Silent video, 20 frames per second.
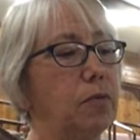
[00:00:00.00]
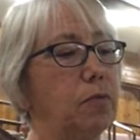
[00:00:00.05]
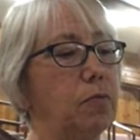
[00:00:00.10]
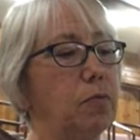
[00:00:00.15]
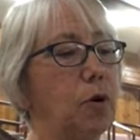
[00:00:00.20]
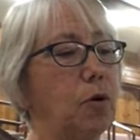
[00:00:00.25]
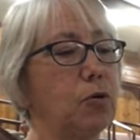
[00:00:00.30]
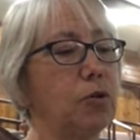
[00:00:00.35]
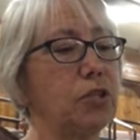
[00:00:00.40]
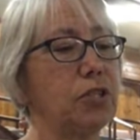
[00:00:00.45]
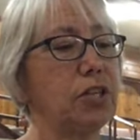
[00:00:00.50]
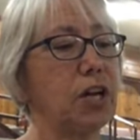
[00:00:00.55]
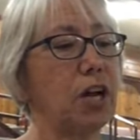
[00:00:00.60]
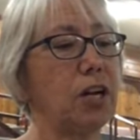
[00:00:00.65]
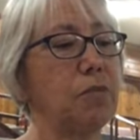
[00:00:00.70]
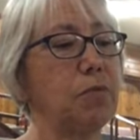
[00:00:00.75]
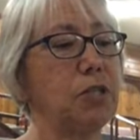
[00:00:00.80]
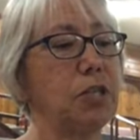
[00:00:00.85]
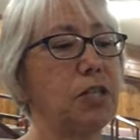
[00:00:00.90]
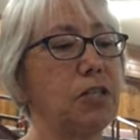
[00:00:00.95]
Most
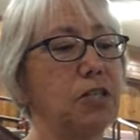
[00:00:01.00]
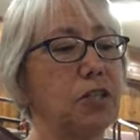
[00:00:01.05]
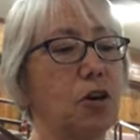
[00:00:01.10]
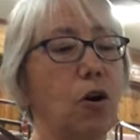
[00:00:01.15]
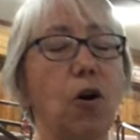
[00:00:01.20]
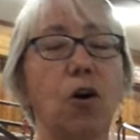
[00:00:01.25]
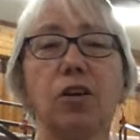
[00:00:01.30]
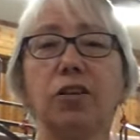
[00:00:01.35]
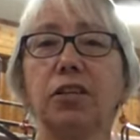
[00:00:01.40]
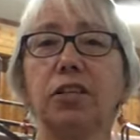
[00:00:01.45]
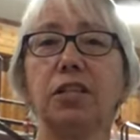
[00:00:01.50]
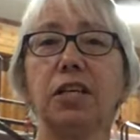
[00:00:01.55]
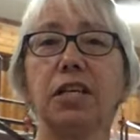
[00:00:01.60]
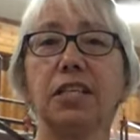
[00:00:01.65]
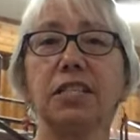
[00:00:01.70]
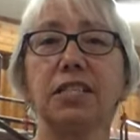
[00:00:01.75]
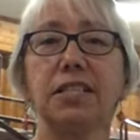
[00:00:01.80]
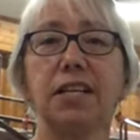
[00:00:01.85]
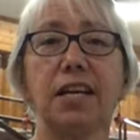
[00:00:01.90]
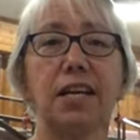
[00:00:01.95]
times it's gone the
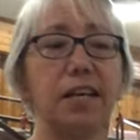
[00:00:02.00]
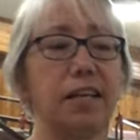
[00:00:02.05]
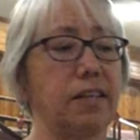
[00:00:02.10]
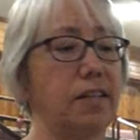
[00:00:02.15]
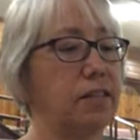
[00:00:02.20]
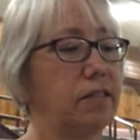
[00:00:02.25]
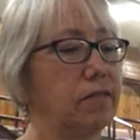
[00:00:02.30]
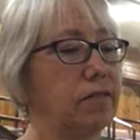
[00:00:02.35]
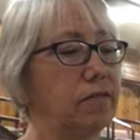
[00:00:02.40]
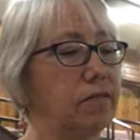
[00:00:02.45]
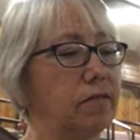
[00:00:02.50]
next day.